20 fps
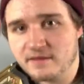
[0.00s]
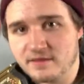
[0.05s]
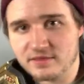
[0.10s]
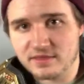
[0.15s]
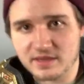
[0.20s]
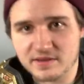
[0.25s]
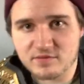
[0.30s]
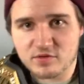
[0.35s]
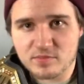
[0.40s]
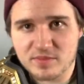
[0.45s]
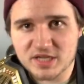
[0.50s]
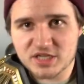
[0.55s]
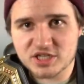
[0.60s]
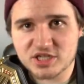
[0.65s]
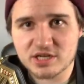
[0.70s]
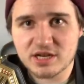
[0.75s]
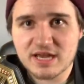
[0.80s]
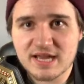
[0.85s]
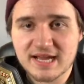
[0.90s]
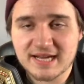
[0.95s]
Thank you very much.
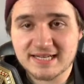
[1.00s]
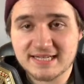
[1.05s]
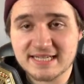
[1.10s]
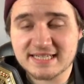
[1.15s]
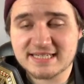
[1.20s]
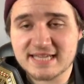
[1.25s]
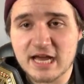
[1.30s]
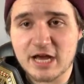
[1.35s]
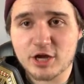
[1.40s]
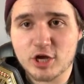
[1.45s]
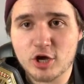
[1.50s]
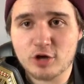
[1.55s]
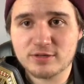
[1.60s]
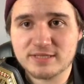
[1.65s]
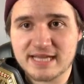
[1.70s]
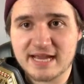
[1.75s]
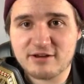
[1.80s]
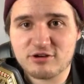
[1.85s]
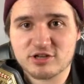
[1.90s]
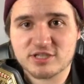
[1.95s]
Discount code
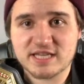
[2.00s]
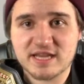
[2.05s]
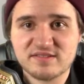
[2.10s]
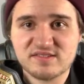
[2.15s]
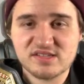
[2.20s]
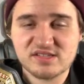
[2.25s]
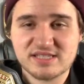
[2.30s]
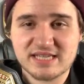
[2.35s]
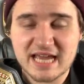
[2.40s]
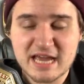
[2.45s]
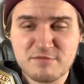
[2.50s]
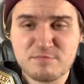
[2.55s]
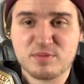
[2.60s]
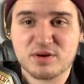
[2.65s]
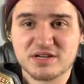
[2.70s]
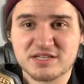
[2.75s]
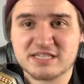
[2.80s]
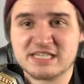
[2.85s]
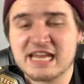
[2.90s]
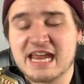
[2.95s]
Tanner saves you
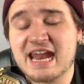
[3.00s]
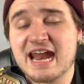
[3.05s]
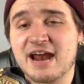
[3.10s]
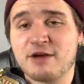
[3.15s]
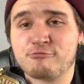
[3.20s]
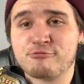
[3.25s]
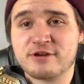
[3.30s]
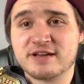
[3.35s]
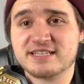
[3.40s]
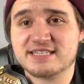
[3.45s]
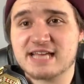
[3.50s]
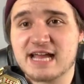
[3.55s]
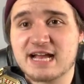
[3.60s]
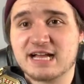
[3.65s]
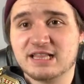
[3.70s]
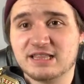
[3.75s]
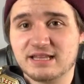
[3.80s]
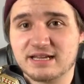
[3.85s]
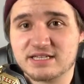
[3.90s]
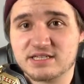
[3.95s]
10% at Ringside
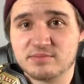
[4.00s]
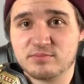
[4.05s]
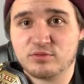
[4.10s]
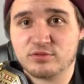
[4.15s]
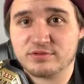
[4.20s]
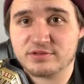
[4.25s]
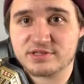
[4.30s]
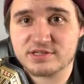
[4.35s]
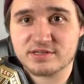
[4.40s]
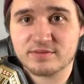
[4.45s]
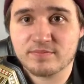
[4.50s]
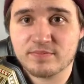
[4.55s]
Collectibles.